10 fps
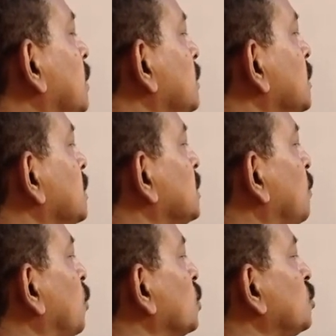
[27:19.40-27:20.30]
This is
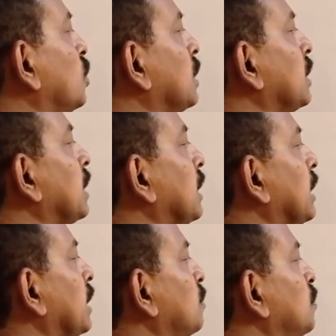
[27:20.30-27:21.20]
suppose your
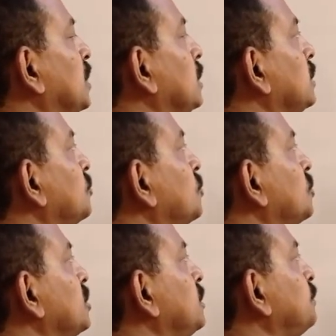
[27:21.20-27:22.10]
A, B,
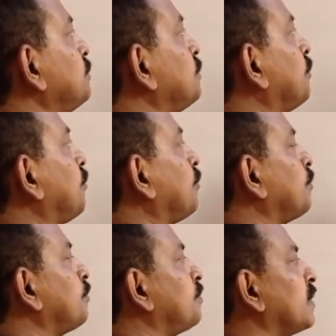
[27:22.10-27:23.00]
C.
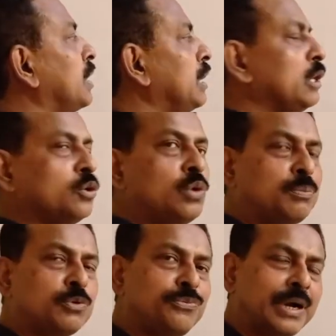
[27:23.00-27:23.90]
You have
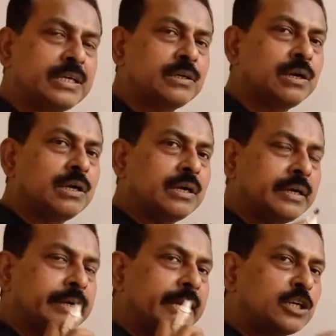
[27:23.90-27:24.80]
to find
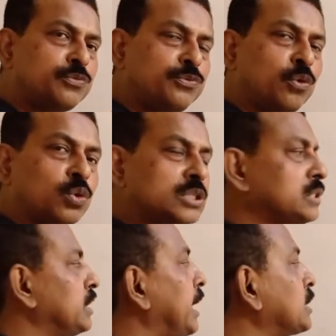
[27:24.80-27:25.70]
net force
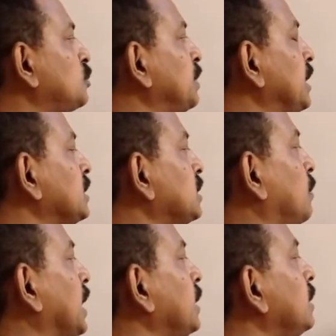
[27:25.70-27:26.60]
experienced
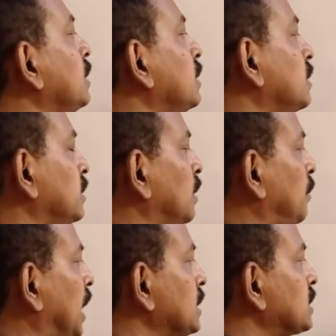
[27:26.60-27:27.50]
by the
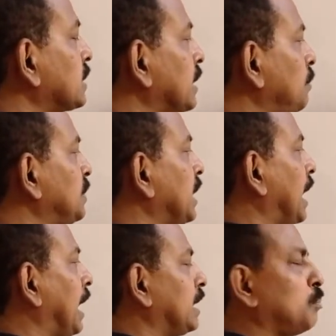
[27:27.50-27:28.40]
mass kept
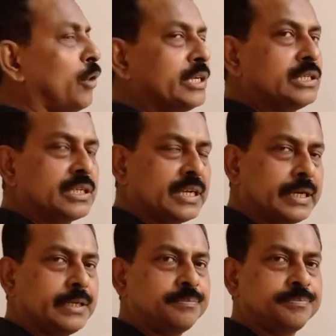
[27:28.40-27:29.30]
at point A.